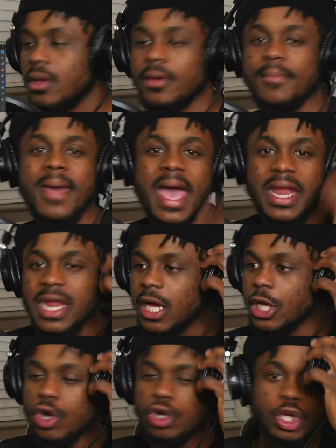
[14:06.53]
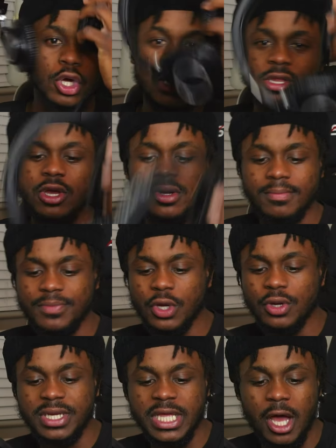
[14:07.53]
Man, nigga, you do you
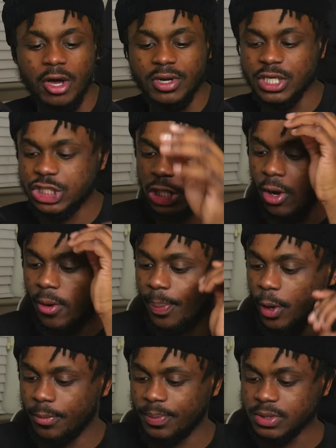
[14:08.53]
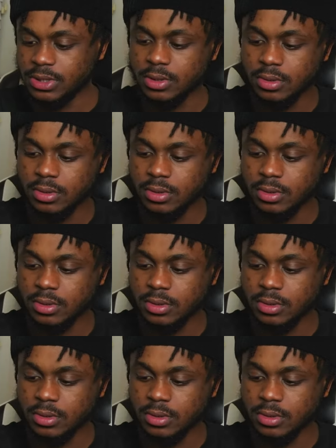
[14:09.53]
you did all this shit on purpose.